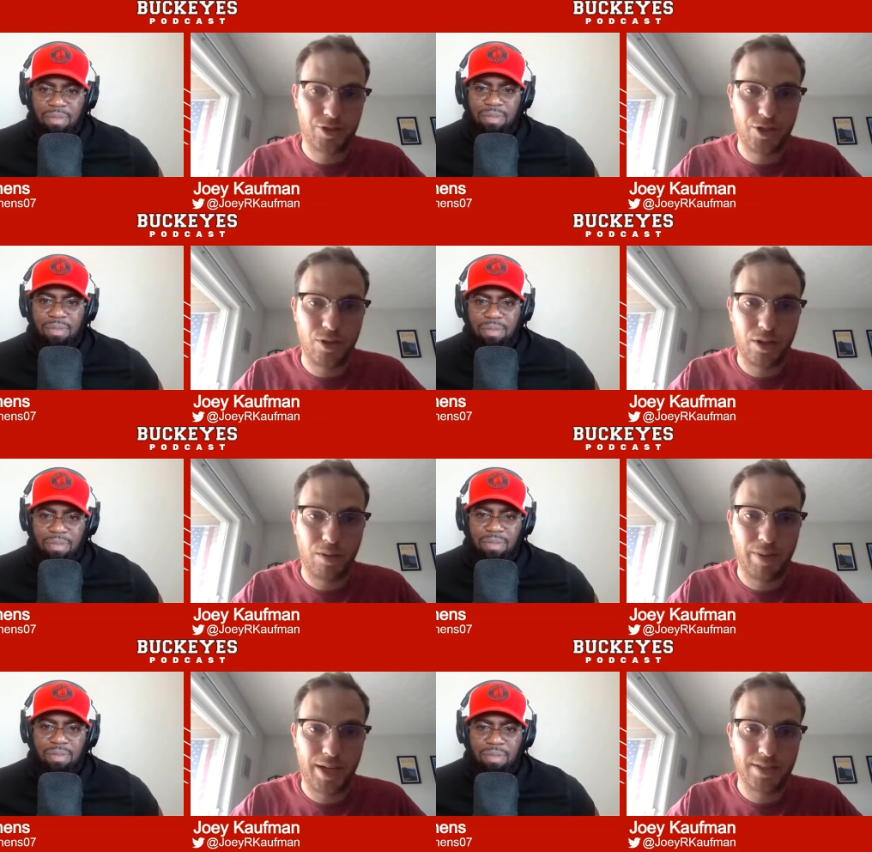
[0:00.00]
Speaker 1: skewed a little
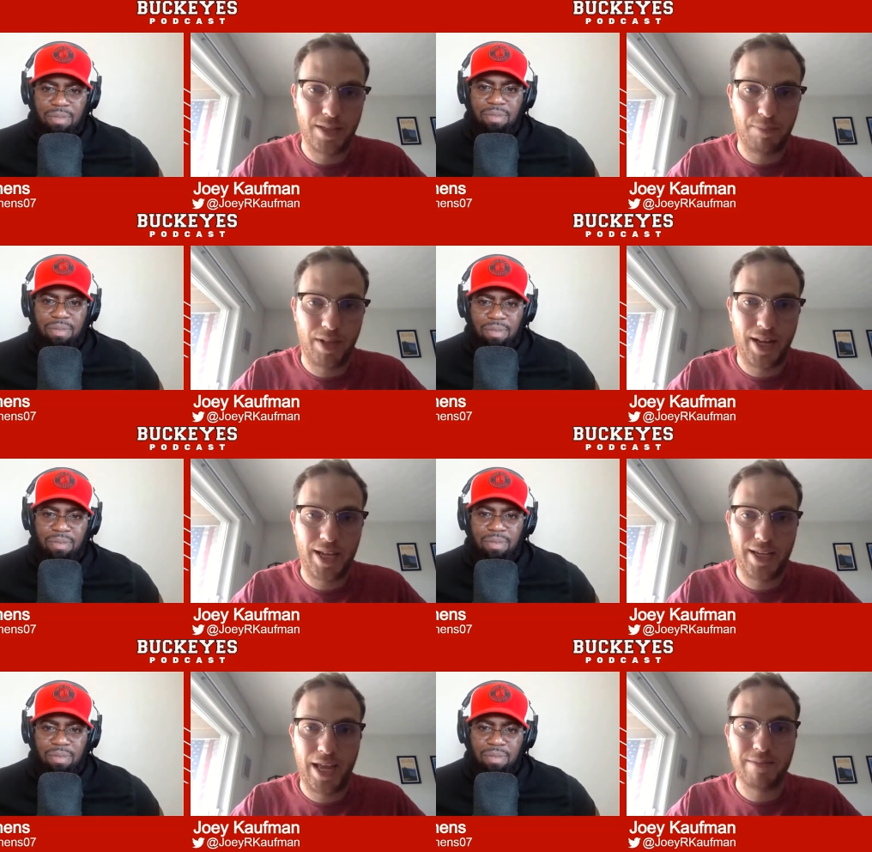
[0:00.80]
bit because they played
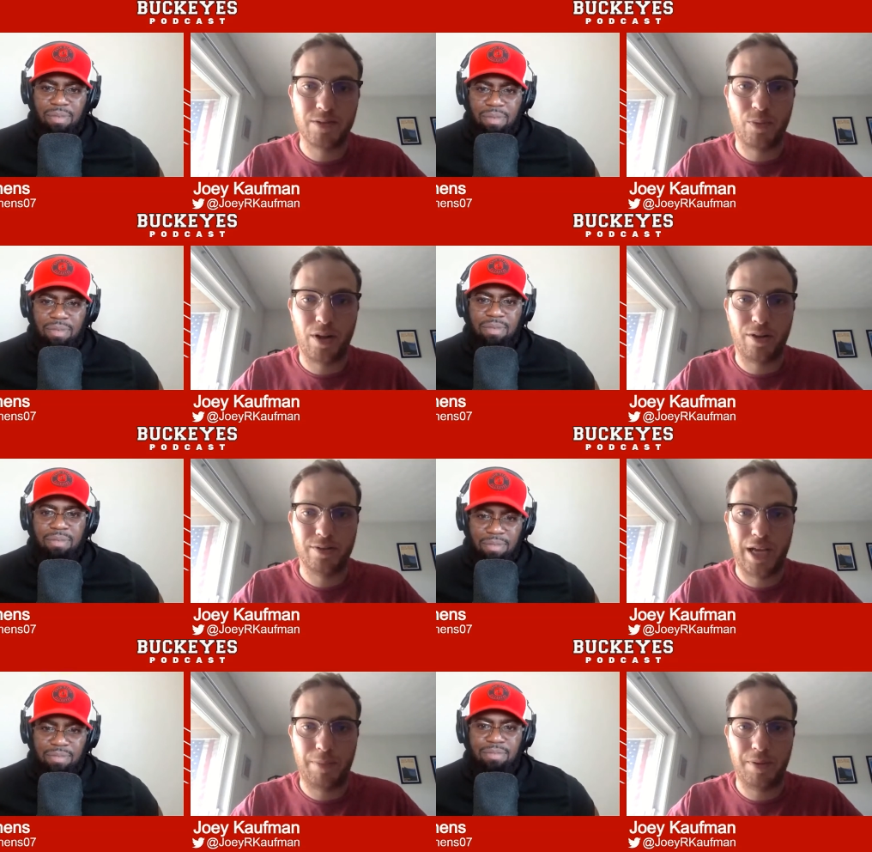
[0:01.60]
eight games, and one of
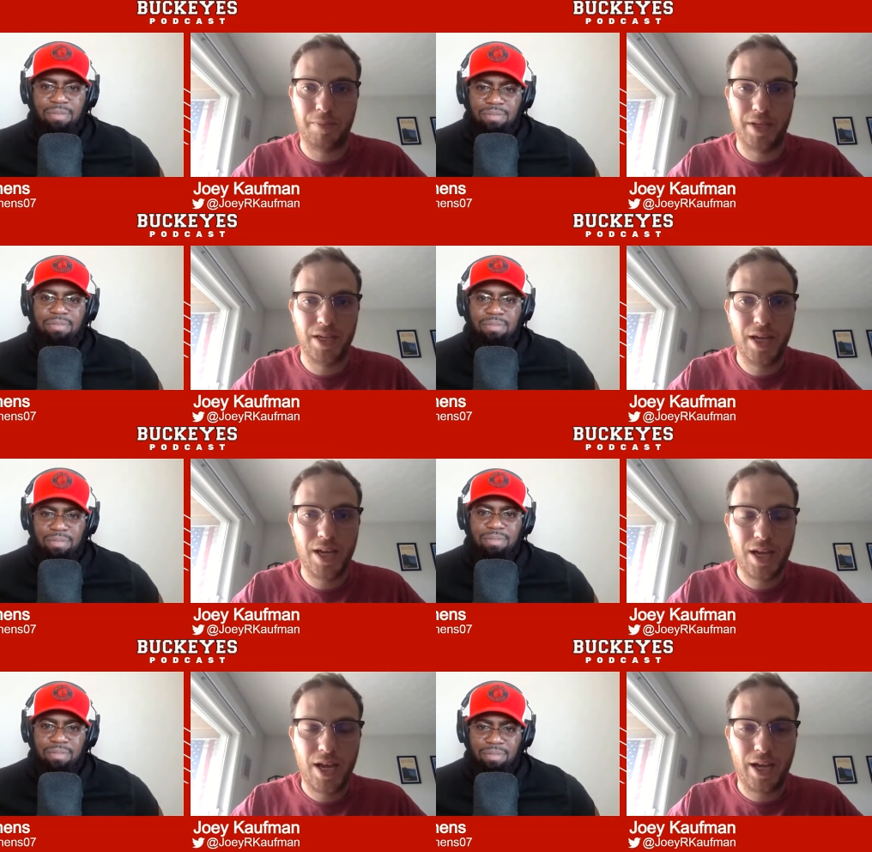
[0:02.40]
those happened to be
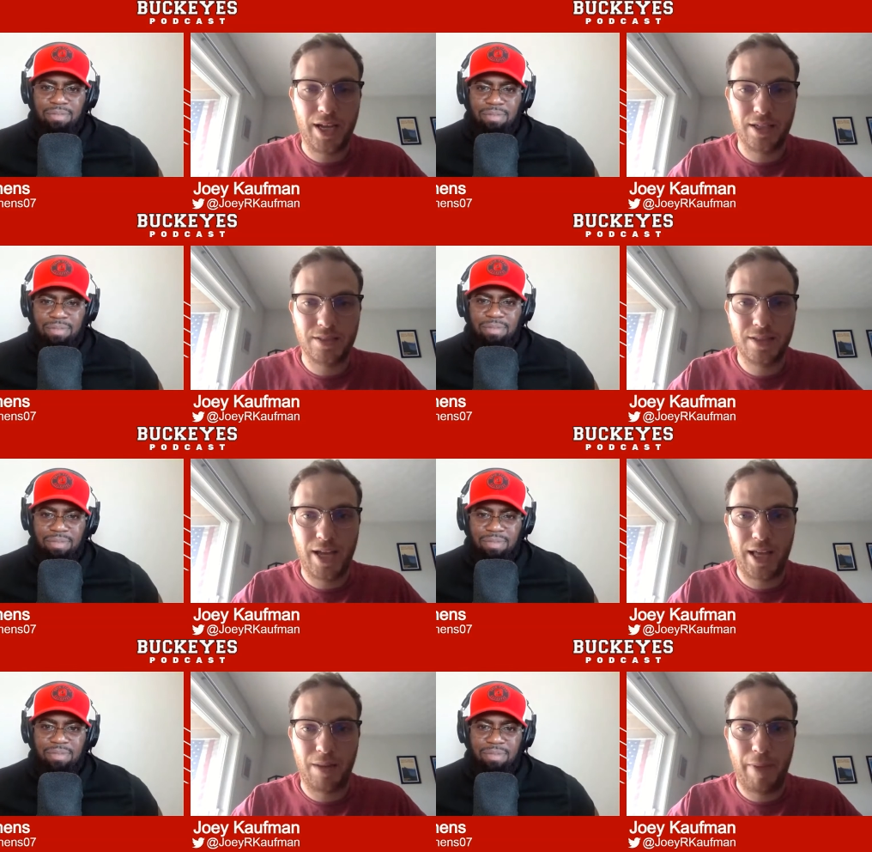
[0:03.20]
against
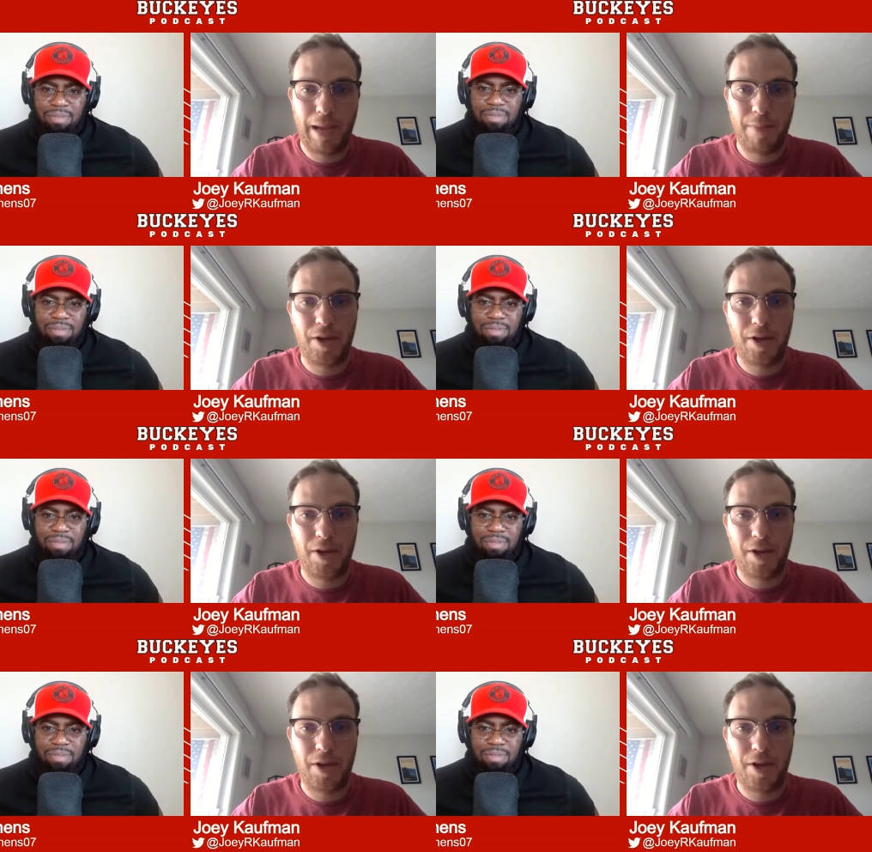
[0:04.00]
Alabama.